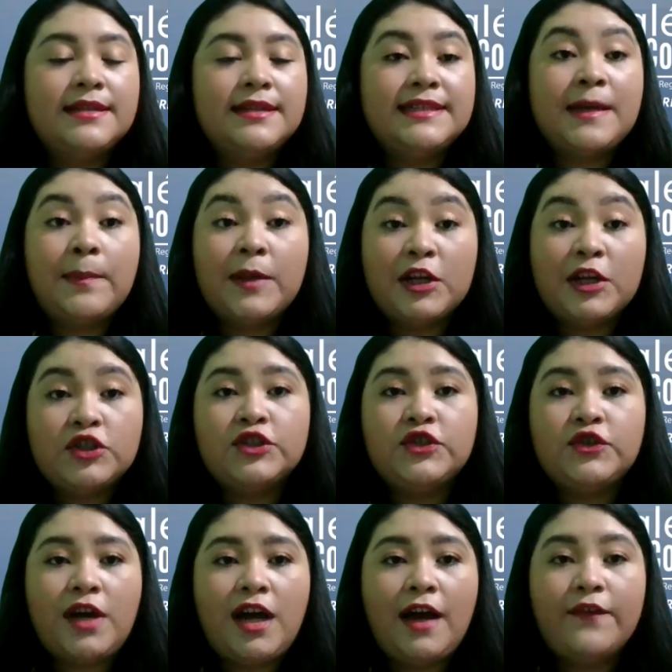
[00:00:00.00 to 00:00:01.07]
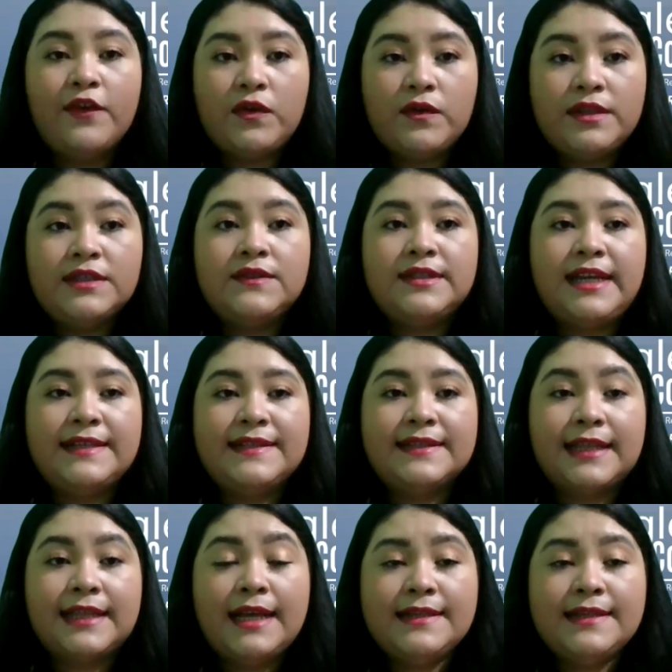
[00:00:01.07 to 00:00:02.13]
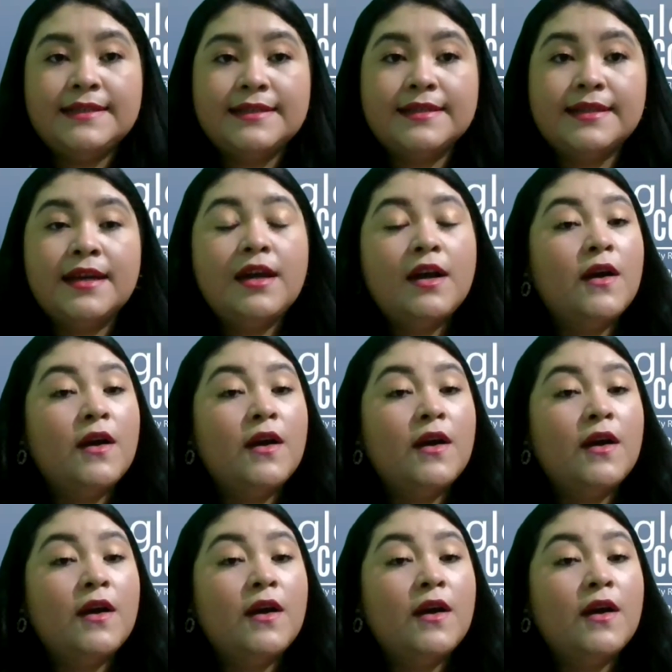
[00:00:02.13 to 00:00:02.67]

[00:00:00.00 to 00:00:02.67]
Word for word: it's a pleasure to have you in today's class.